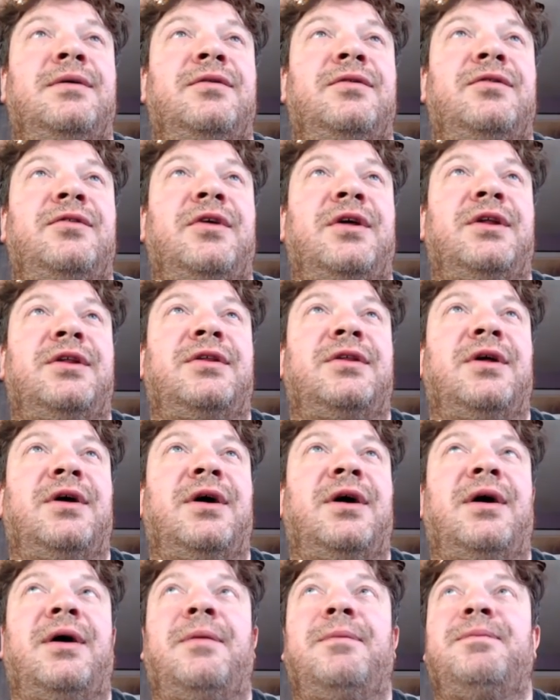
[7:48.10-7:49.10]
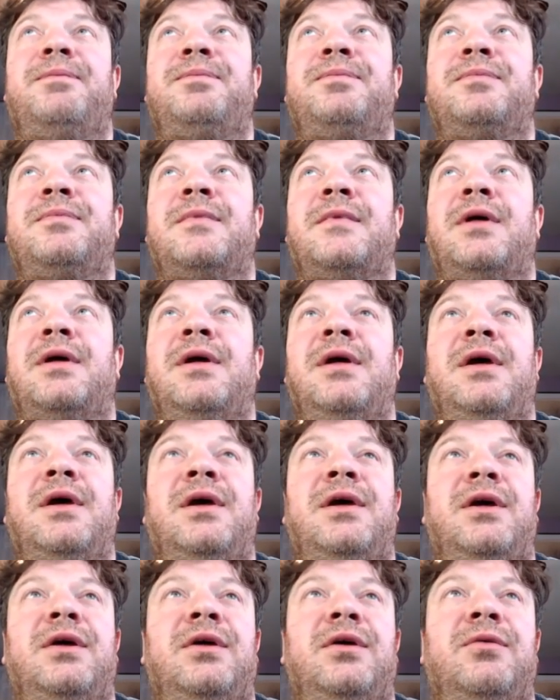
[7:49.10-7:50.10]
That
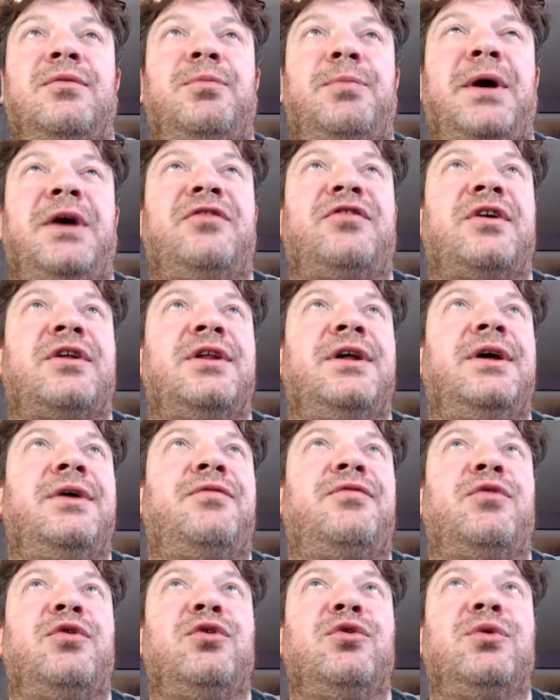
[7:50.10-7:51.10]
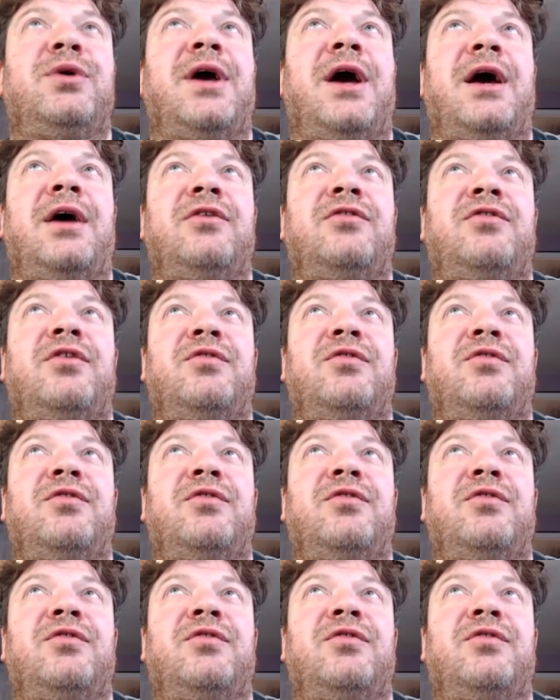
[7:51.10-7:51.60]
basically for you guys,